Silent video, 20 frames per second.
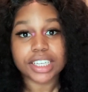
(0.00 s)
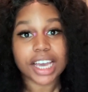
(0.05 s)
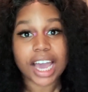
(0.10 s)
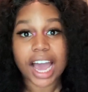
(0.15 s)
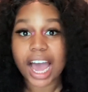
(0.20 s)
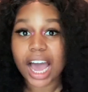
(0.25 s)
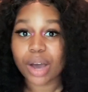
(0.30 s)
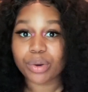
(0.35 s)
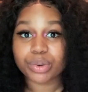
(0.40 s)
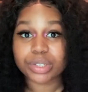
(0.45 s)

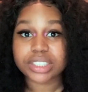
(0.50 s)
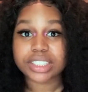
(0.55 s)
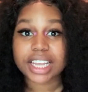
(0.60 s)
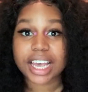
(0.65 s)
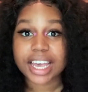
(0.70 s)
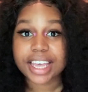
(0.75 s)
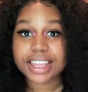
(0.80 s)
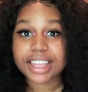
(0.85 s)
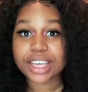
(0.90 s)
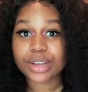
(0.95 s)
I would
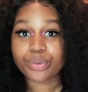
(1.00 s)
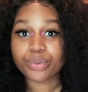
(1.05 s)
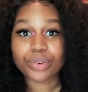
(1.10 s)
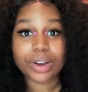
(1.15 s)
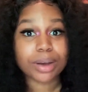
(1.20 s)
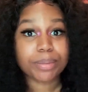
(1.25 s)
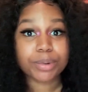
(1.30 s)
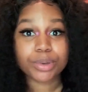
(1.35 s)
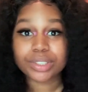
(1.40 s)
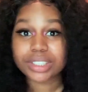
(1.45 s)
say that
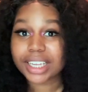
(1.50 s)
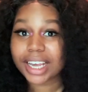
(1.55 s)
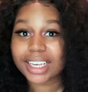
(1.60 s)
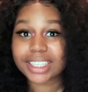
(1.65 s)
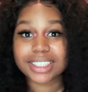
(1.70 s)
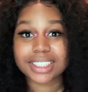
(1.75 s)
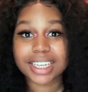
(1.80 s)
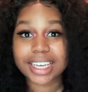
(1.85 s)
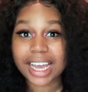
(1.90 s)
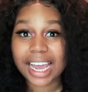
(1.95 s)
Rebel
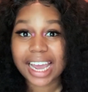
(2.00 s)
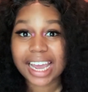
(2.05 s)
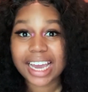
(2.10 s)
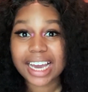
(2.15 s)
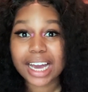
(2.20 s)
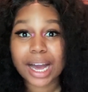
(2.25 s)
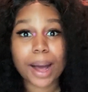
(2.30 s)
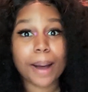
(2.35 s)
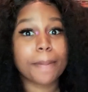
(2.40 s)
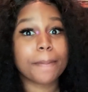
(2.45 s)
takes the
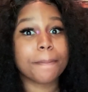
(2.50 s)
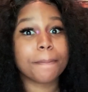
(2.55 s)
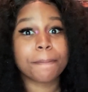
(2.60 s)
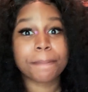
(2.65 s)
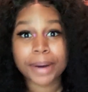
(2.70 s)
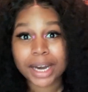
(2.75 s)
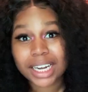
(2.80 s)
cake, but